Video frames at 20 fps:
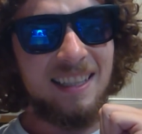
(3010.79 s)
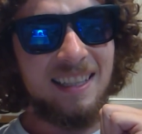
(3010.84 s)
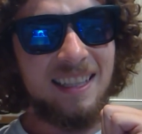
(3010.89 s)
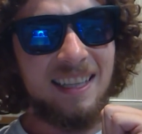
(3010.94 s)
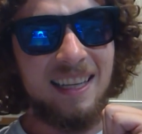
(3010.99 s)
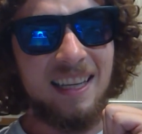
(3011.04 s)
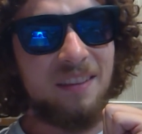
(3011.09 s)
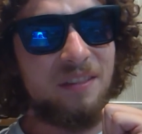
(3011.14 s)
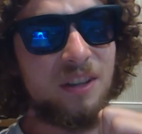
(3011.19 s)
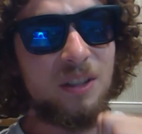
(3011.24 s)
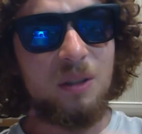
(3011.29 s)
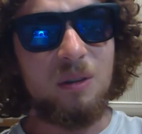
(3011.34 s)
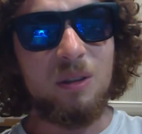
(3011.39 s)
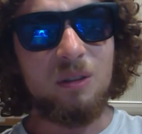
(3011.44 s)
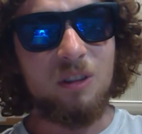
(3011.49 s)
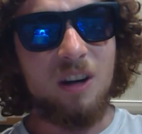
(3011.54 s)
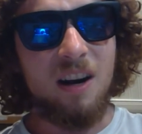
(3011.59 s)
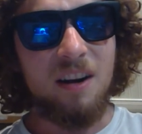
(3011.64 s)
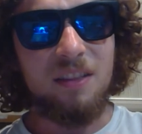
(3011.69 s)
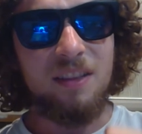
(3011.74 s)
like, if you're doing the
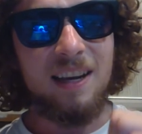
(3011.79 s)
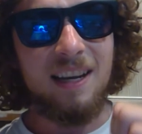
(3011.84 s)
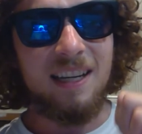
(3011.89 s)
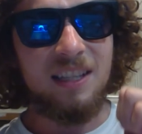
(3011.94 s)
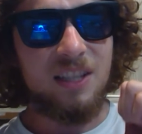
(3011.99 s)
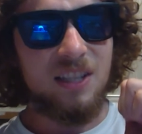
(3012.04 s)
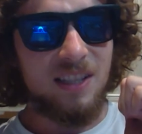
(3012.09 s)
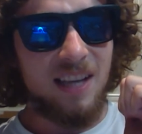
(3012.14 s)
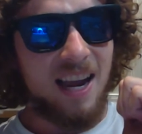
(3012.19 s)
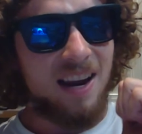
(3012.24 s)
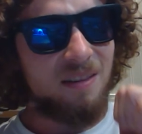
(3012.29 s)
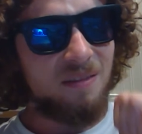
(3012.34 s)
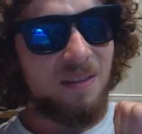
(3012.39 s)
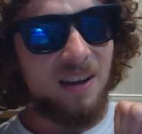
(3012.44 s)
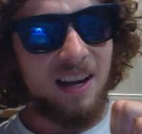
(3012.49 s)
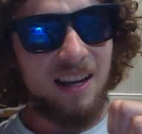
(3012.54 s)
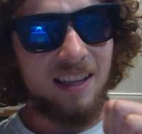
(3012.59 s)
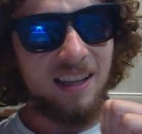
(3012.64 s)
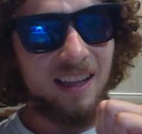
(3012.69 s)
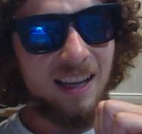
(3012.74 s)
wrong thing, it's just, I
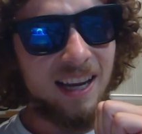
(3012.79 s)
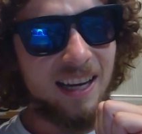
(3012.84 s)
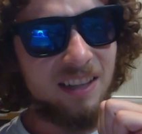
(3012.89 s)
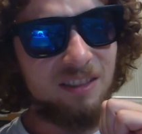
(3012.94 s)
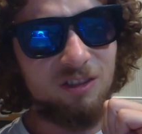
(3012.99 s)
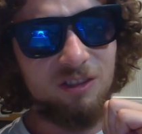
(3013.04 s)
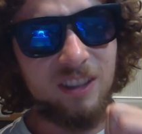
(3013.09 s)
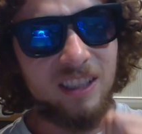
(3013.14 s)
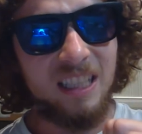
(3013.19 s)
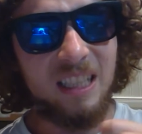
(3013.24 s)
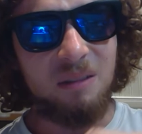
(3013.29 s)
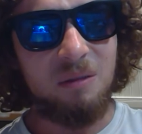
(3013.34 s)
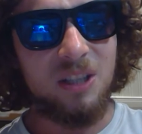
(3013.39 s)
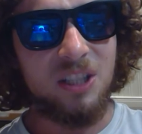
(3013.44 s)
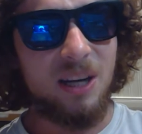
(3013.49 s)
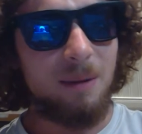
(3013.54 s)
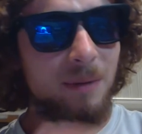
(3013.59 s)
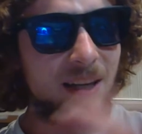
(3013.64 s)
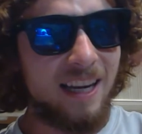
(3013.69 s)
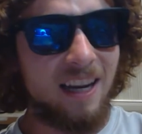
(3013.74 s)
really wish,
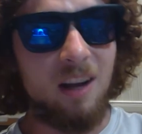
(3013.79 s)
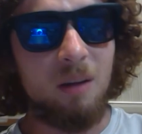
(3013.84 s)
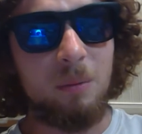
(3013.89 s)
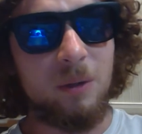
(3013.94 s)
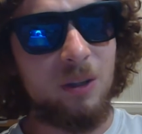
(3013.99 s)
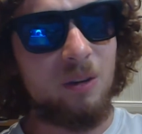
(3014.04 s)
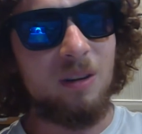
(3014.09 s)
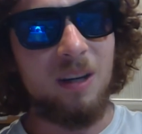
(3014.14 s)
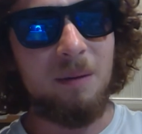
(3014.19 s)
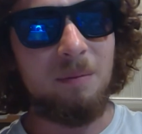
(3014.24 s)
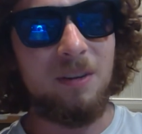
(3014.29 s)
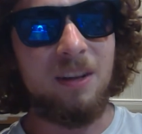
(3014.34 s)
I'm going to help you.